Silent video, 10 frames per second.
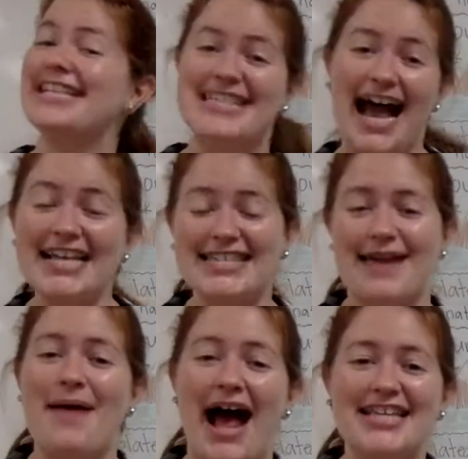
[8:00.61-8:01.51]
exact
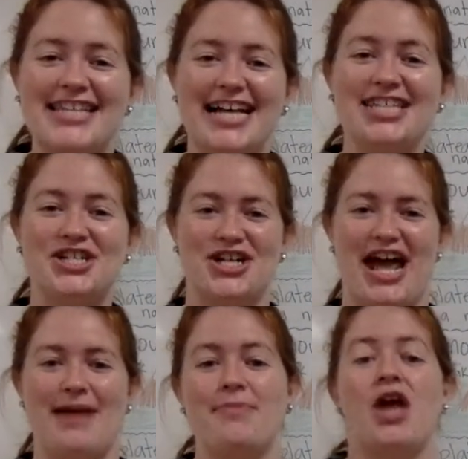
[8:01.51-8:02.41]
same as
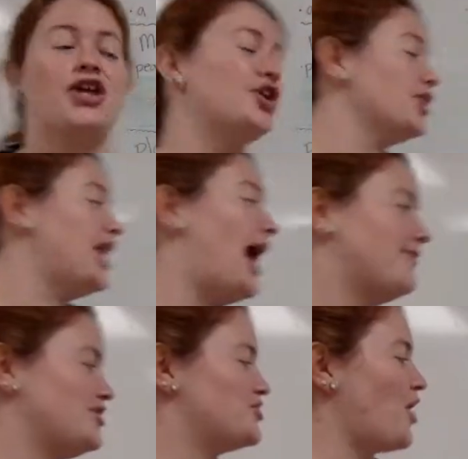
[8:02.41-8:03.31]
yesterday. You're going to have
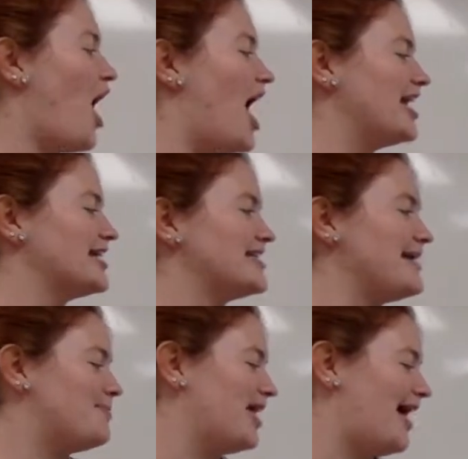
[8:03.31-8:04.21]
to draw an
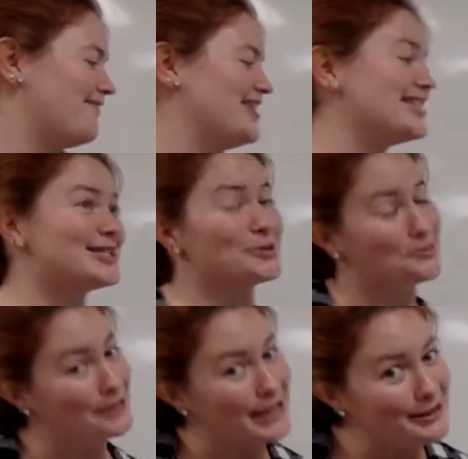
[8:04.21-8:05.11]
example of these
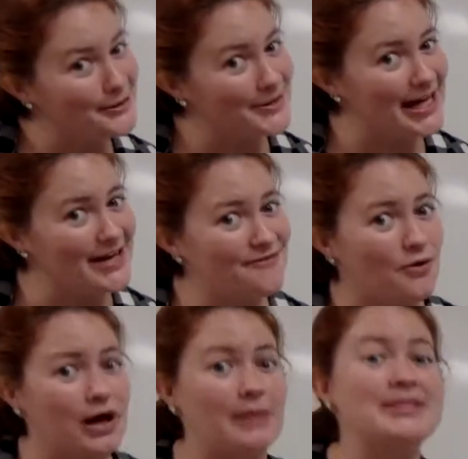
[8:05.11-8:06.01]
3 new
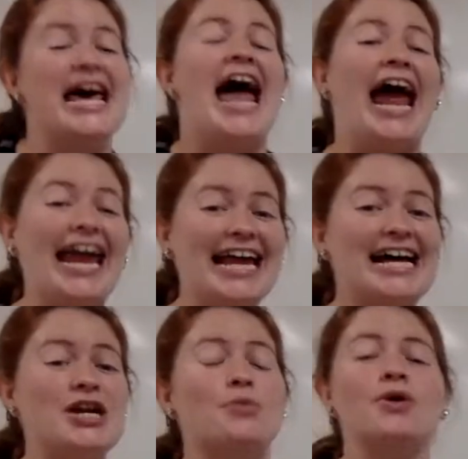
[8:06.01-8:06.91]
landforms
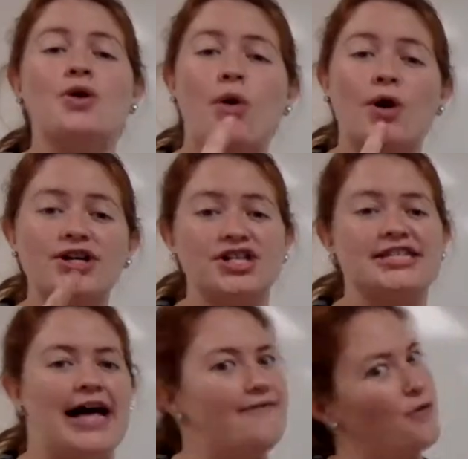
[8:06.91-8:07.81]
and record
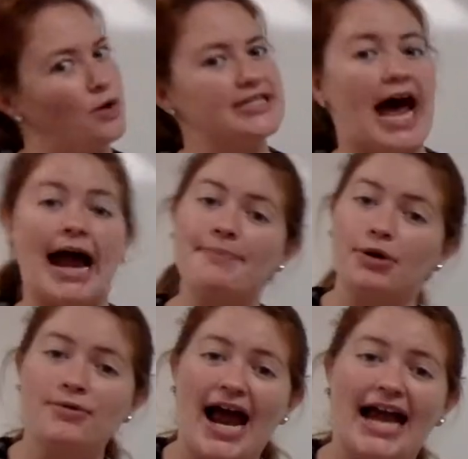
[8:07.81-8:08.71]
yourself or type
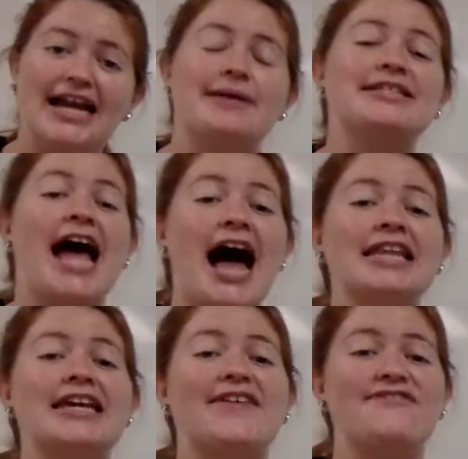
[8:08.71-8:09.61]
or write
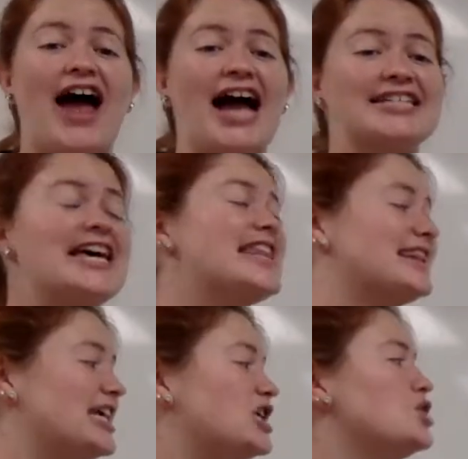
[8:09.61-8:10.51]
telling a fact
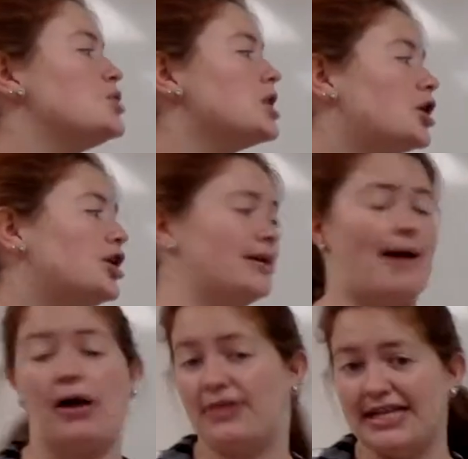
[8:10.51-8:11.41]
that you learned
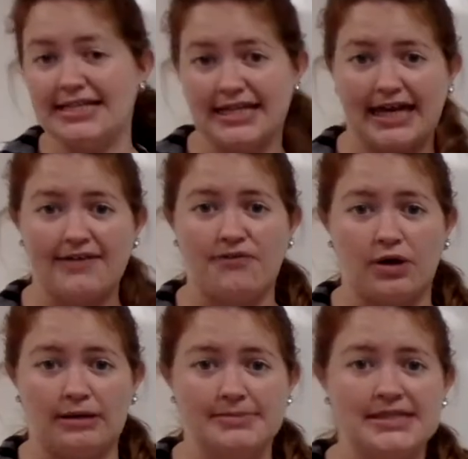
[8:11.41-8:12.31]
about these
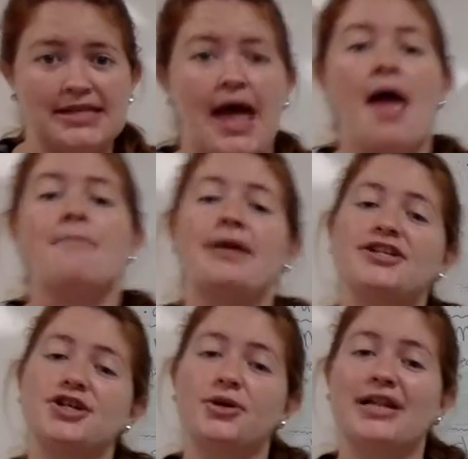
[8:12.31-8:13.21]
landforms. Make
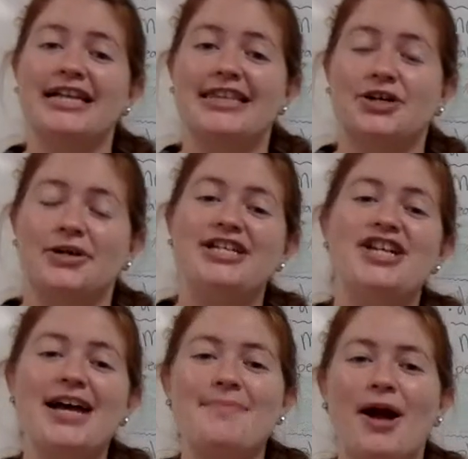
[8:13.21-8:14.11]
sure you click the green
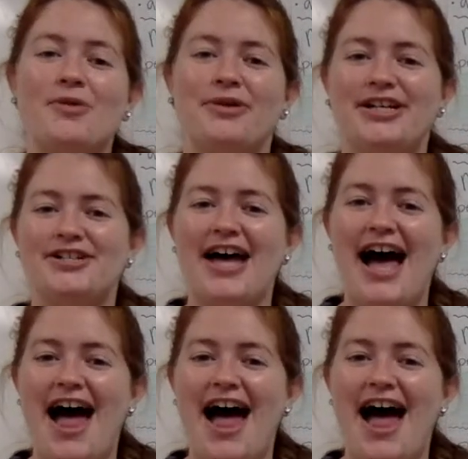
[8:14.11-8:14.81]
check mark when you're done.